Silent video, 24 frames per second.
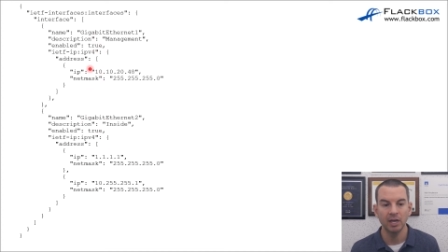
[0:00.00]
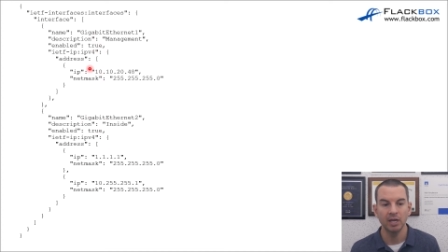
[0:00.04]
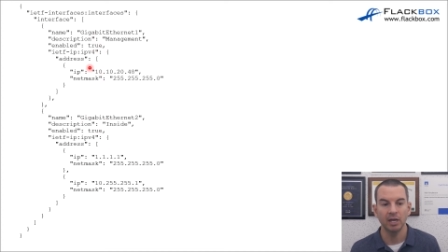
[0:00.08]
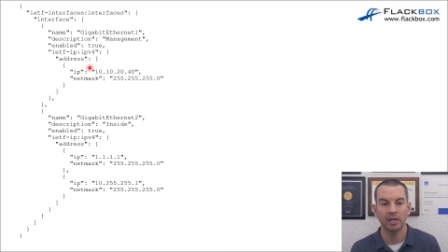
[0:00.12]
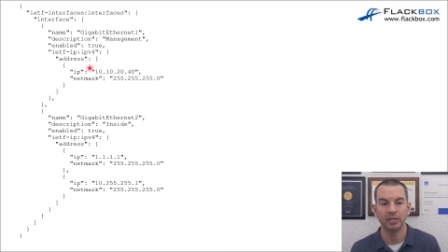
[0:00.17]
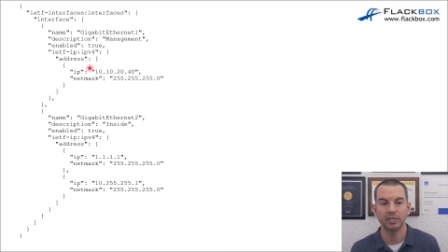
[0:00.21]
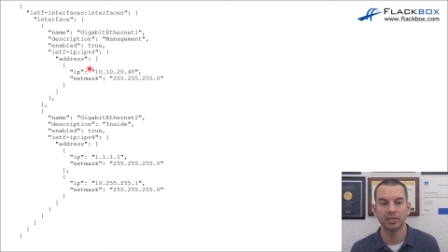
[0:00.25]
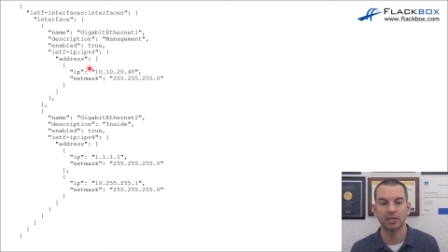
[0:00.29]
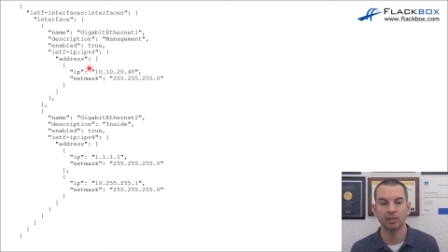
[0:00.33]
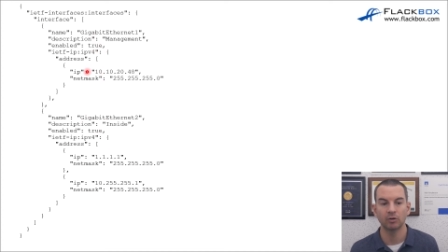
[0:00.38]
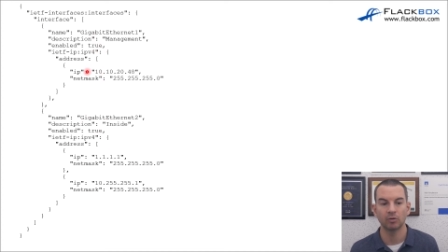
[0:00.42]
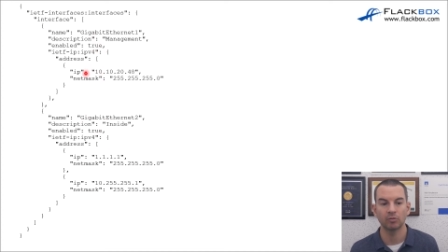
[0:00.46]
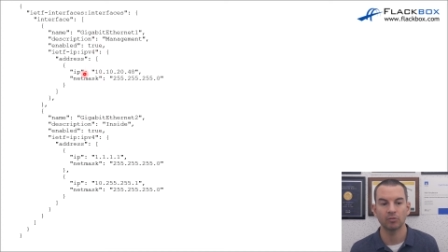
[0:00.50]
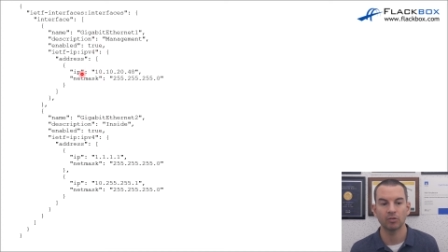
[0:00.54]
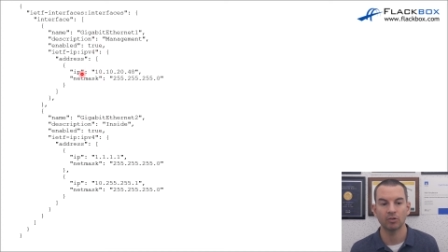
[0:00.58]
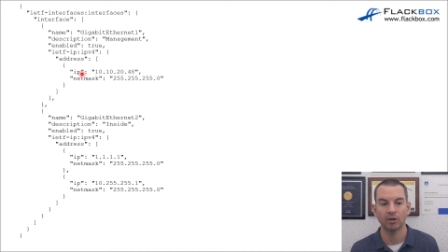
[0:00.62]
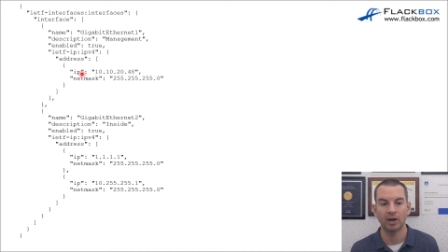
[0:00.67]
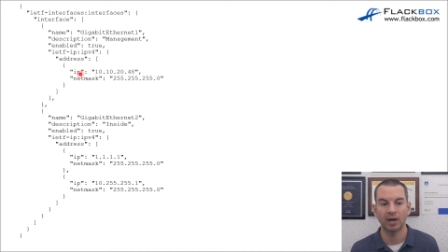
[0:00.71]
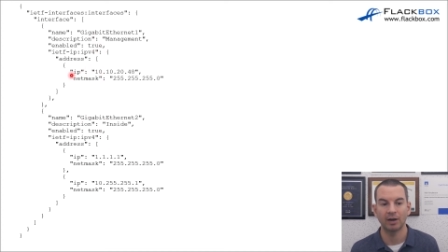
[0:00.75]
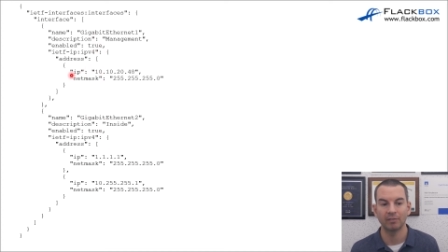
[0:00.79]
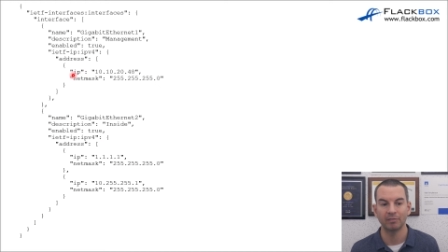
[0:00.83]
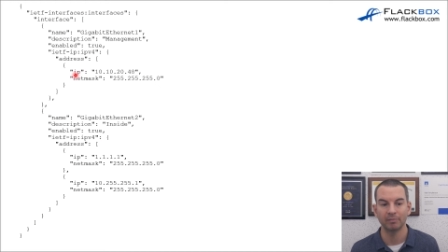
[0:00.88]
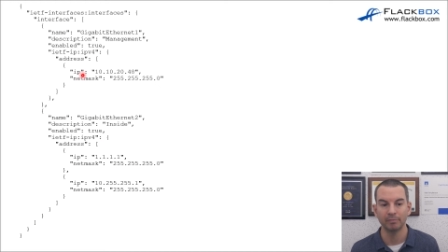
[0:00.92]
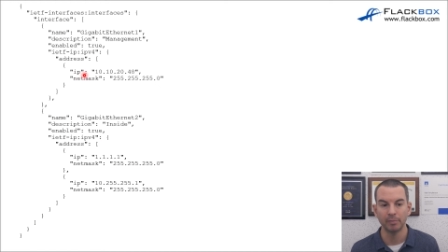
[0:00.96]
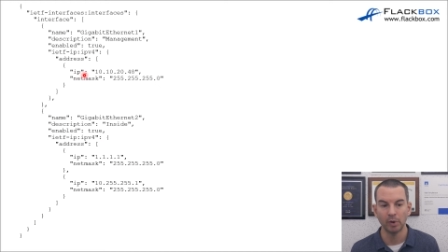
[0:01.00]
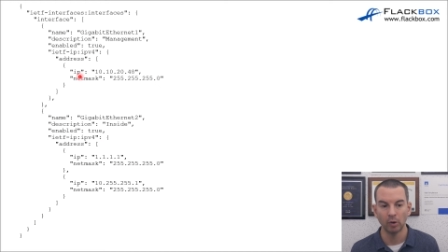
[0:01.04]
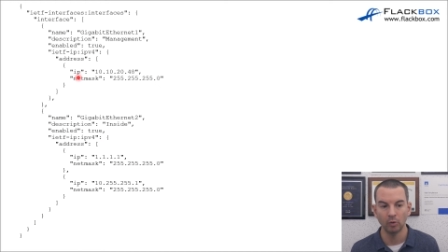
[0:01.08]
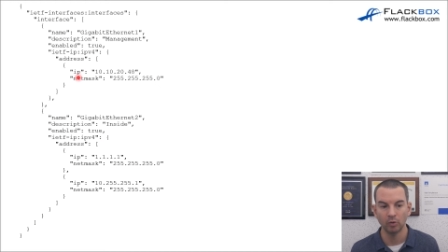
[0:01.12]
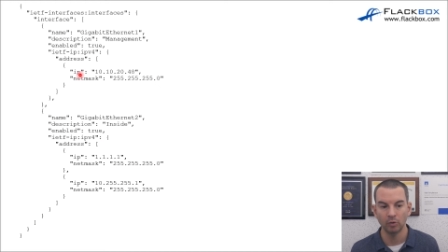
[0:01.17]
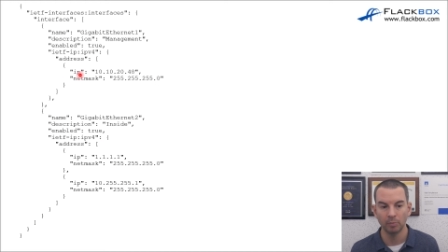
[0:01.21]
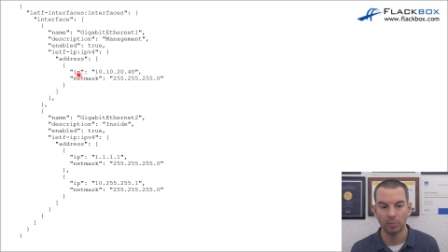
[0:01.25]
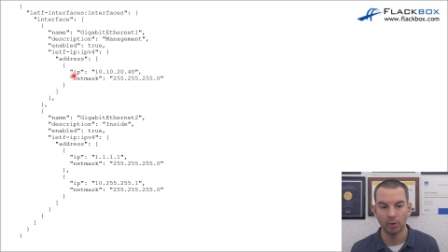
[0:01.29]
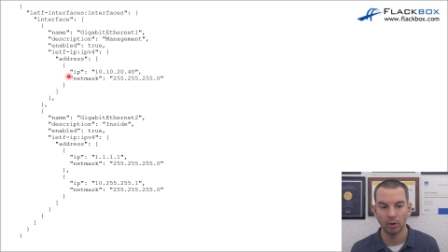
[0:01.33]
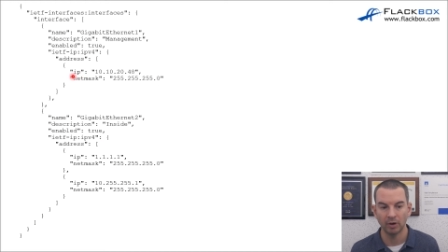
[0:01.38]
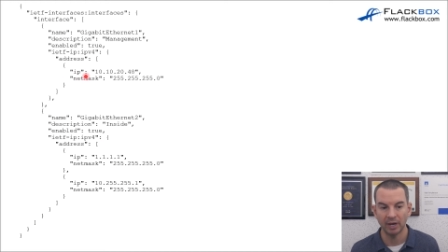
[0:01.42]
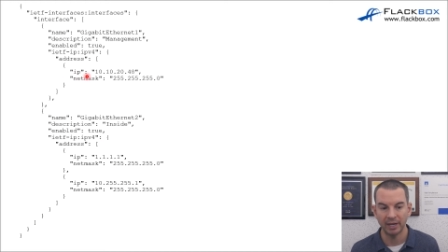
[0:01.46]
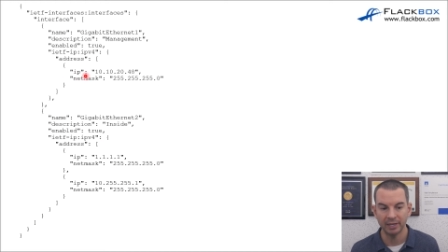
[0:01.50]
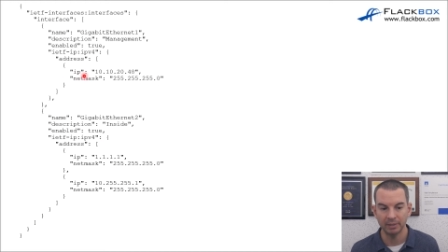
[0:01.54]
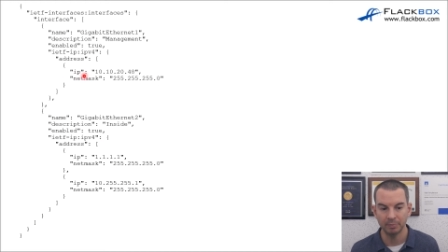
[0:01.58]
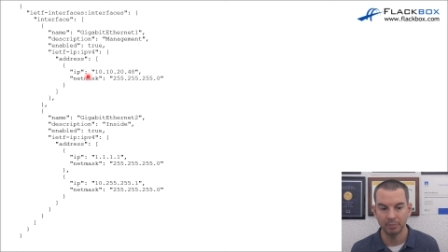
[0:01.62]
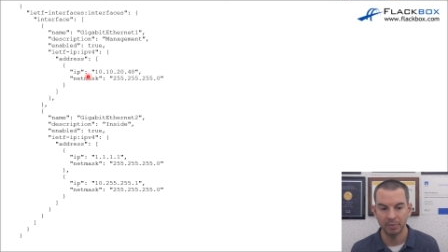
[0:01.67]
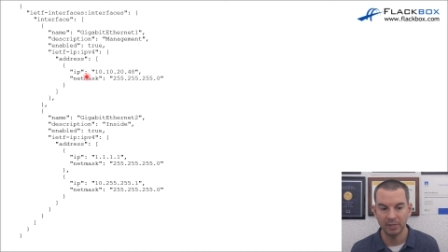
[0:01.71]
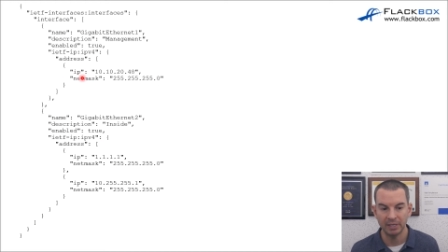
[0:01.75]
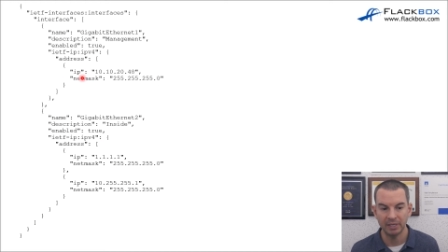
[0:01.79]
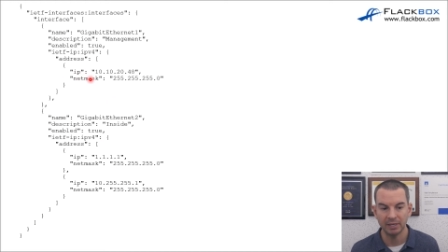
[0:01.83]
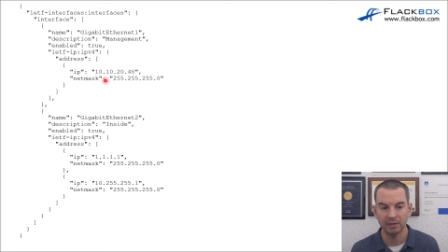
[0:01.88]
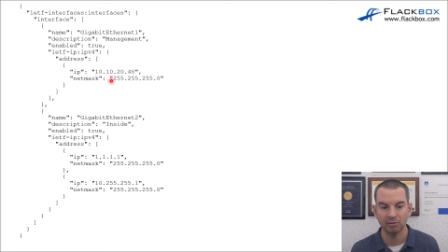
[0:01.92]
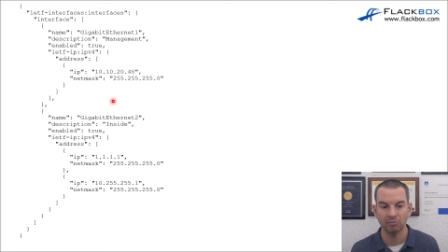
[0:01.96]
you can also have multiple
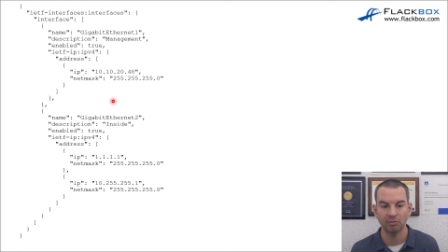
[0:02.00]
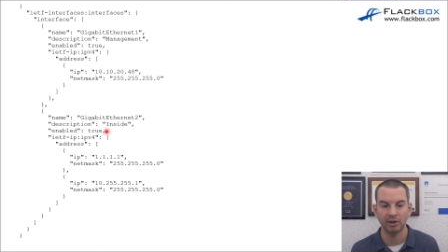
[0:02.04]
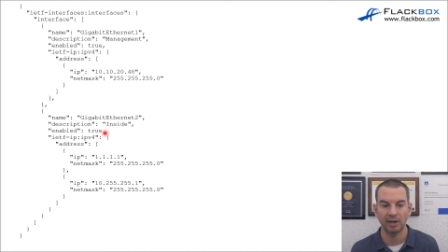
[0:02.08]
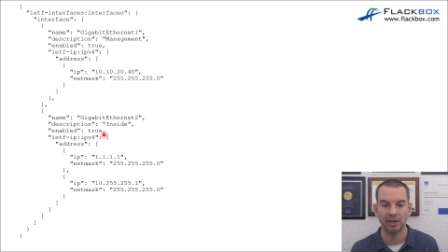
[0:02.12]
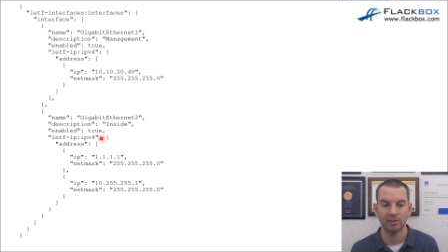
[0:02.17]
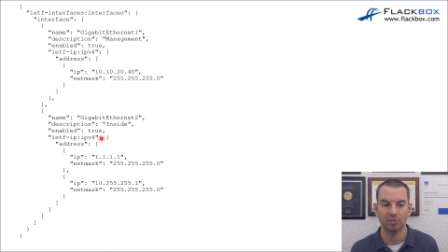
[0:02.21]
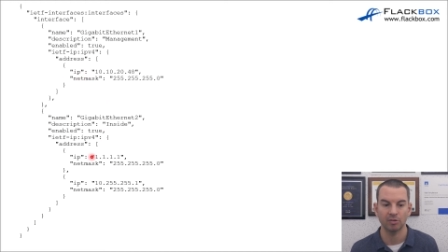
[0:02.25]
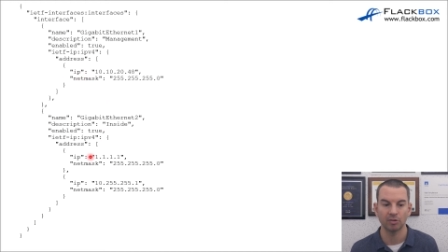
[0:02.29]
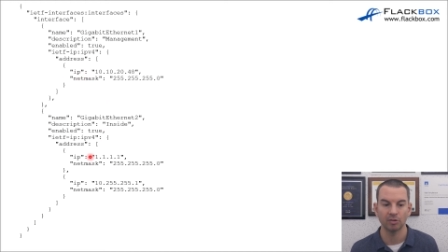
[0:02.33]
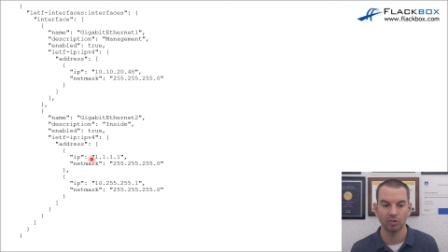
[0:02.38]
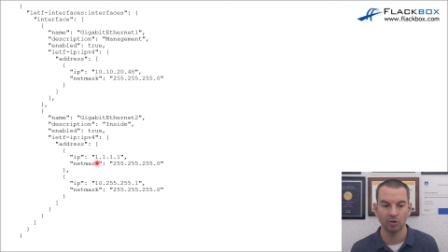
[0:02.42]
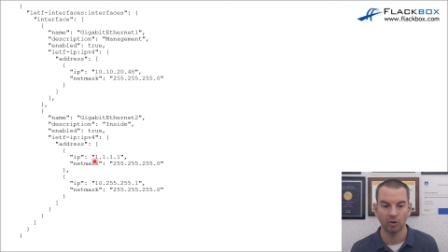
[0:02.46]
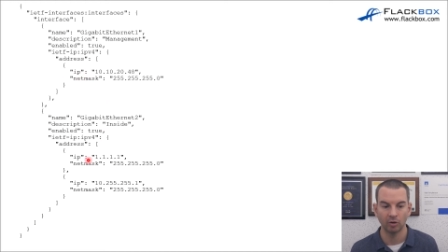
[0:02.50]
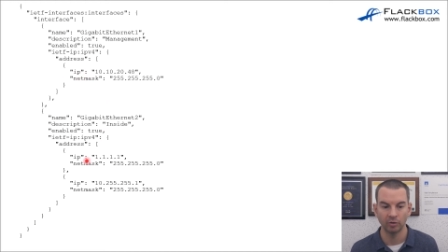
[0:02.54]
IP addresses